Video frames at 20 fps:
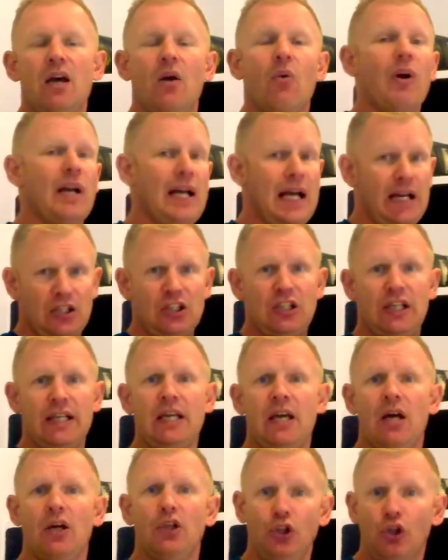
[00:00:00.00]
when actually
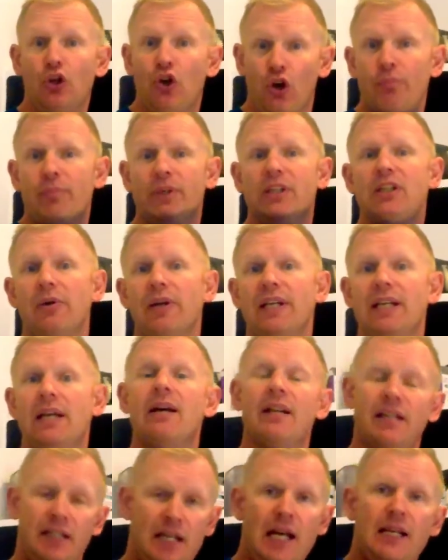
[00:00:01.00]
you could be doing
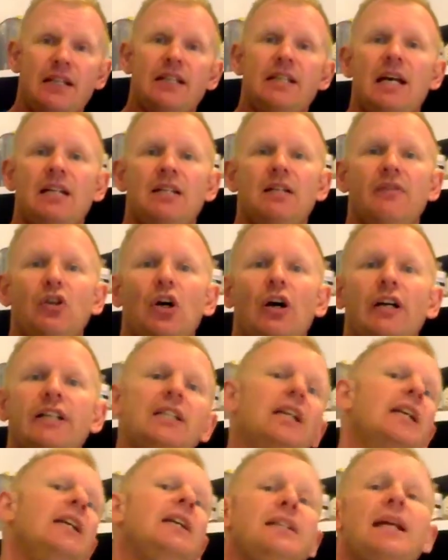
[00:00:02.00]
10 sets of 90,
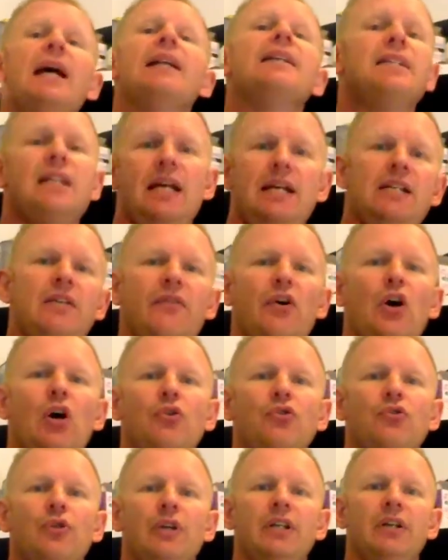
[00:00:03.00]
10 sets of
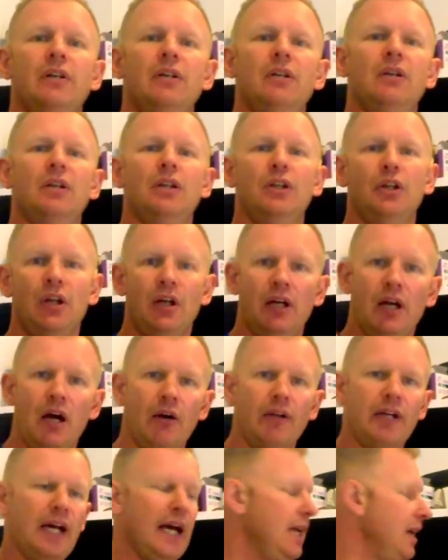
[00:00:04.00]

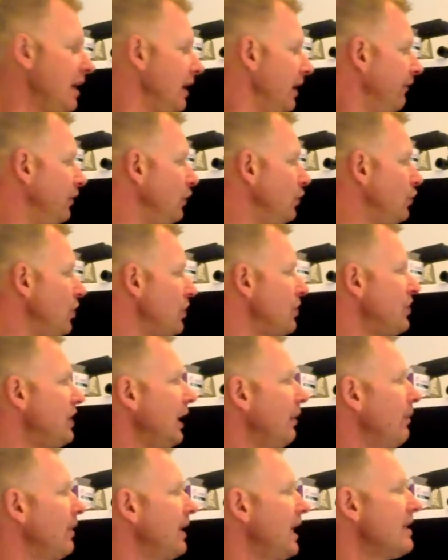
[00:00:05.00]
100. Okay? You just
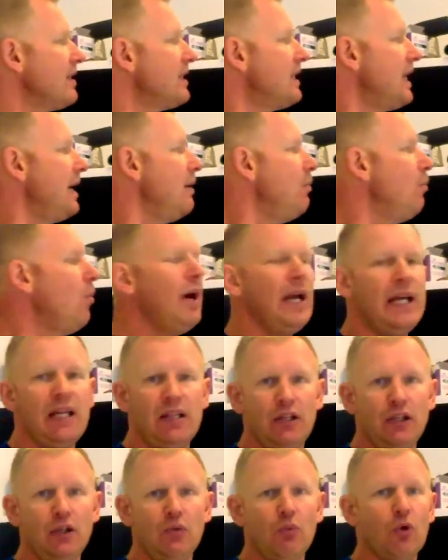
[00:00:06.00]
stick with that same weight
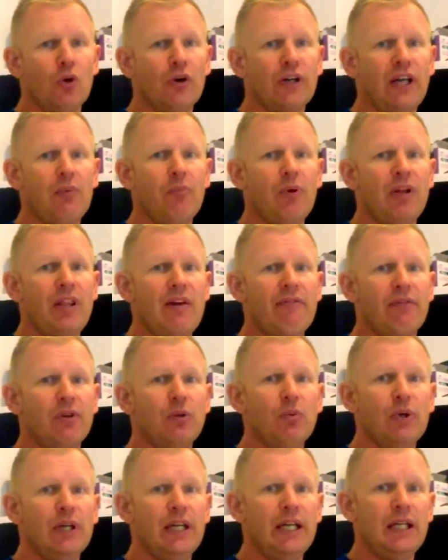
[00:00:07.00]
you walk in with every
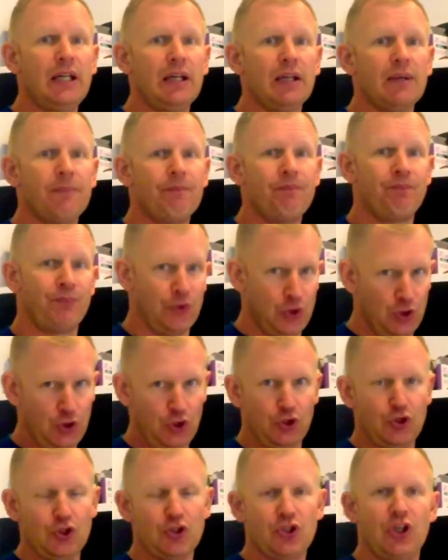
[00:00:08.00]
week,
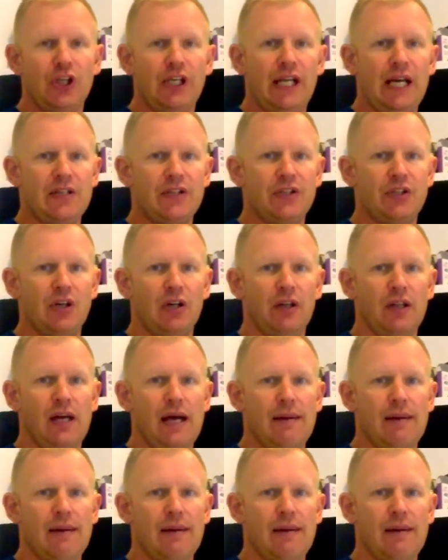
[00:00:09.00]
you're just going to get stuck.